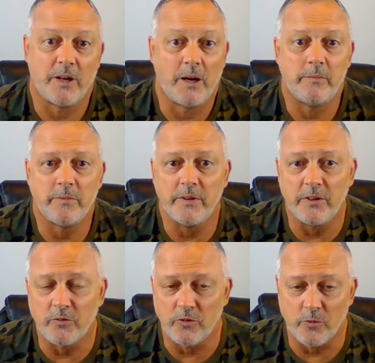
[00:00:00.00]
Probably
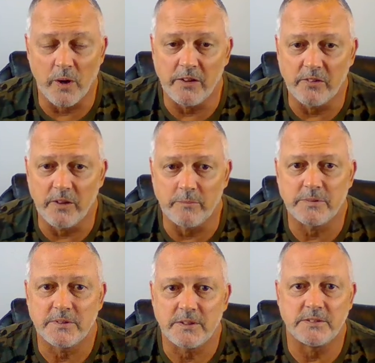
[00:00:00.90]
there was a rise up,
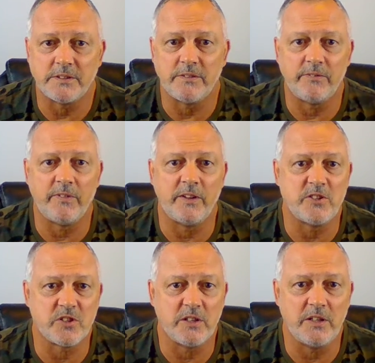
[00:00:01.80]
because
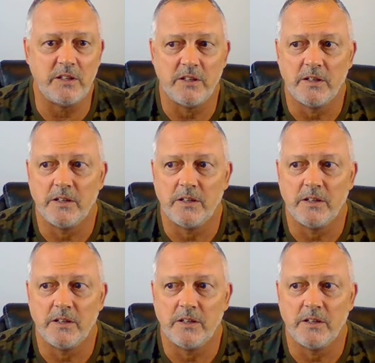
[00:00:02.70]
eventually,